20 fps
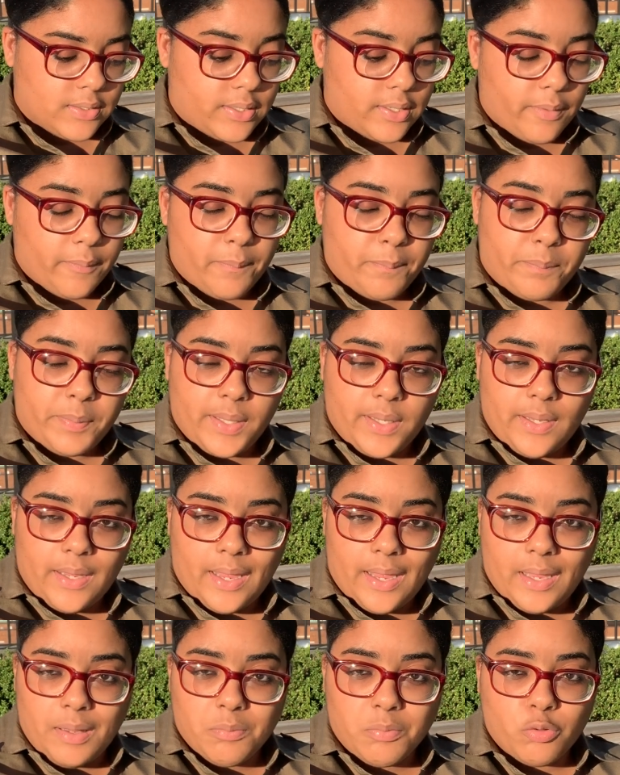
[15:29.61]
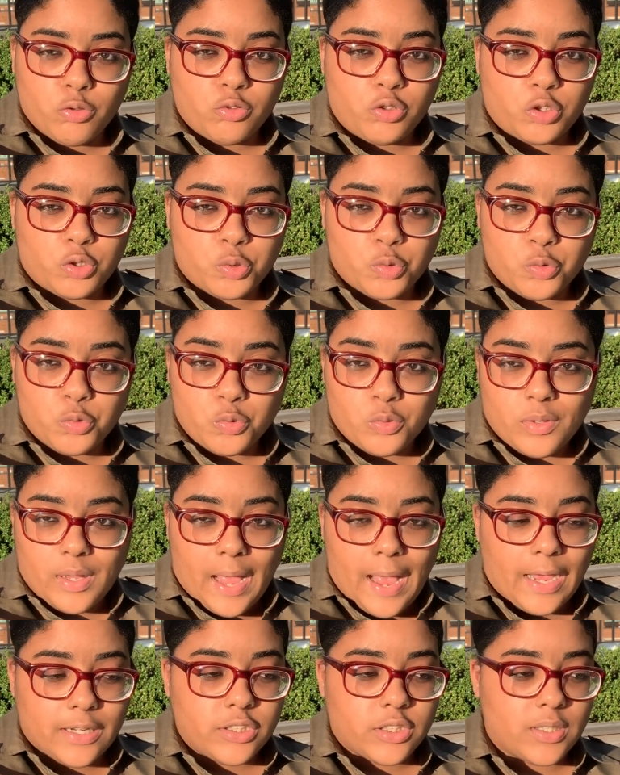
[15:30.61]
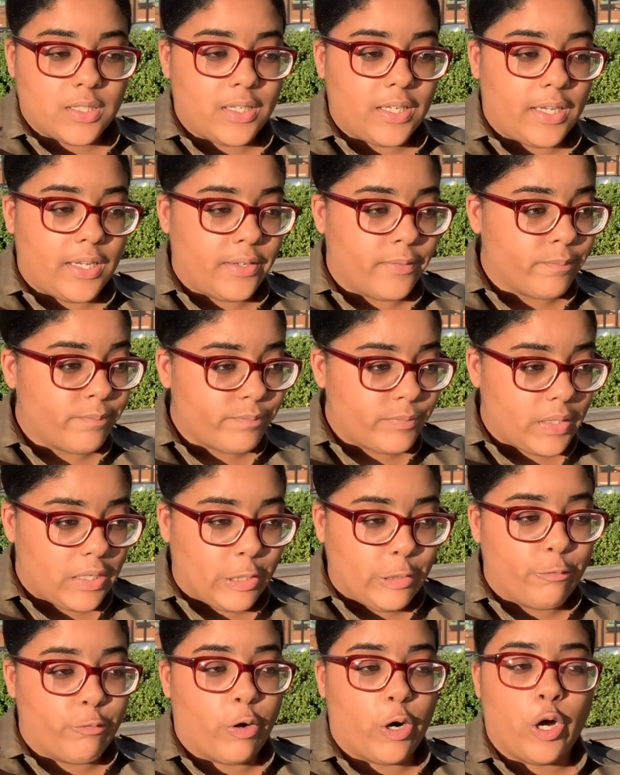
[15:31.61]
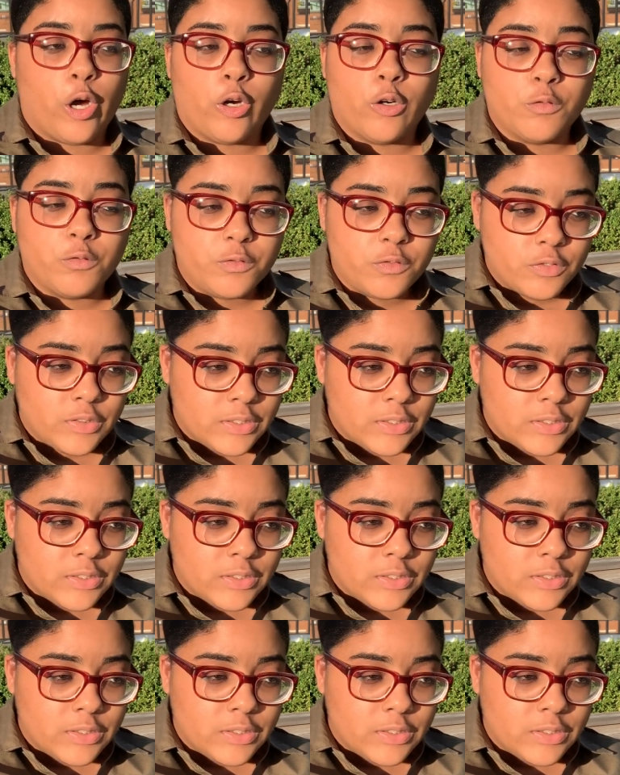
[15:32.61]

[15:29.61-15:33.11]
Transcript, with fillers: to be able to actually evolve